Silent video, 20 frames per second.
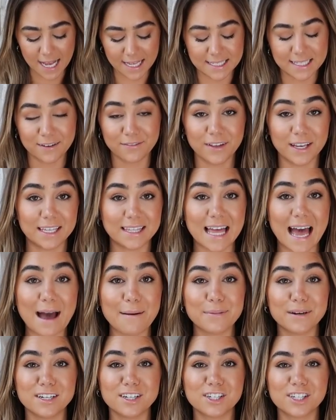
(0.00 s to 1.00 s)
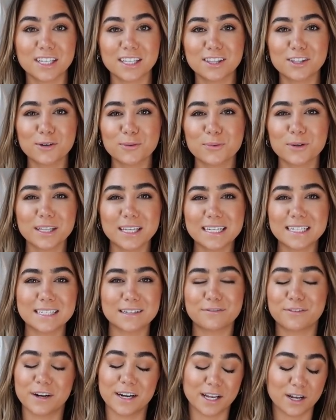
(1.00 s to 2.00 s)
and stuff like that, but I just think they're really
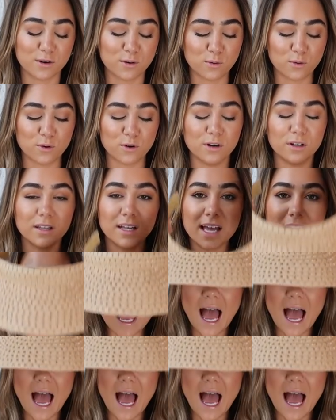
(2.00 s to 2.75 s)
different and cool.